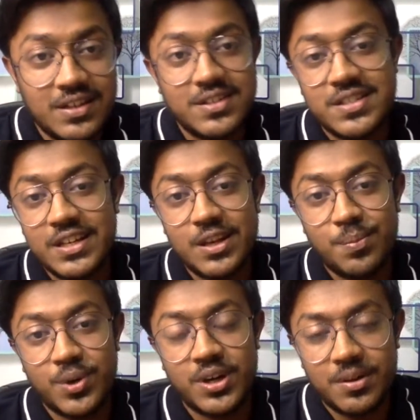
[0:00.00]
senior
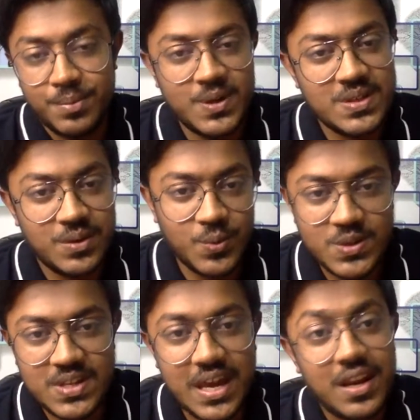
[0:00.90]
person who
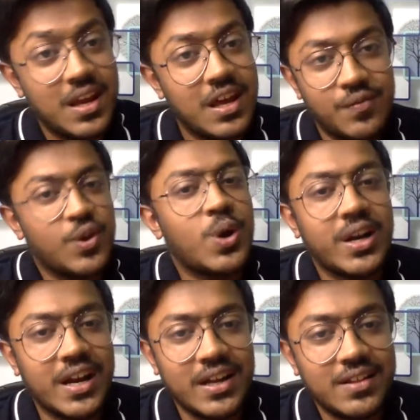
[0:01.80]
is there. If you're
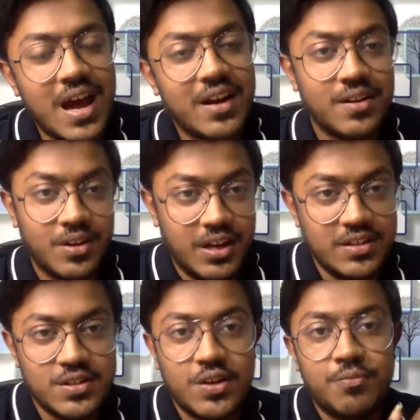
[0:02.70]
not getting that,
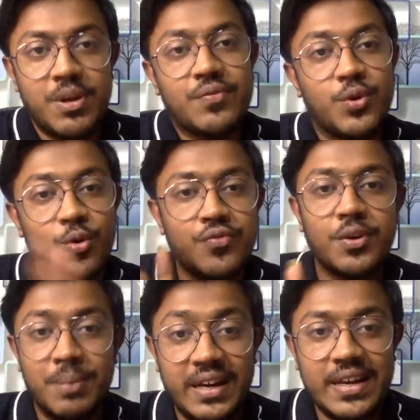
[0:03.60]
instead of big four, go for
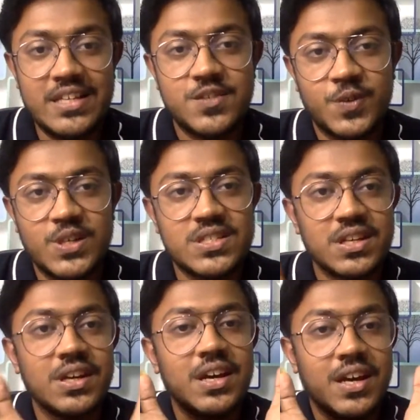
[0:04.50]
big tens first,
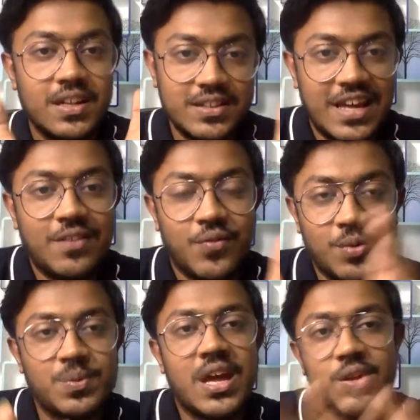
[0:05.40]
and then
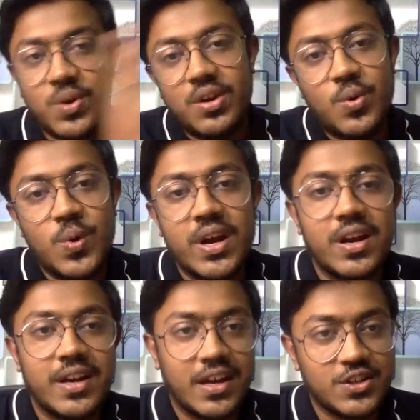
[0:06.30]
from there you can go ahead
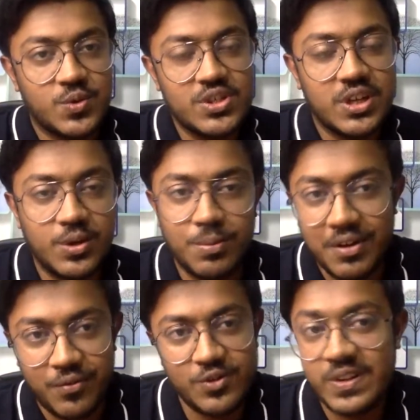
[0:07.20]
and take a switch into
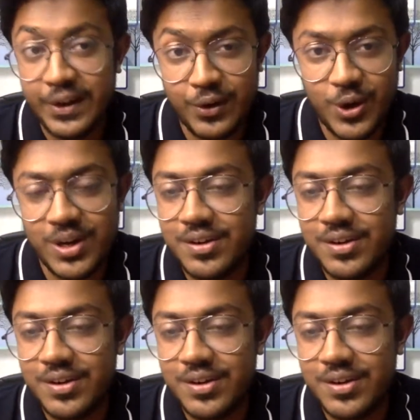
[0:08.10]
big fours later on.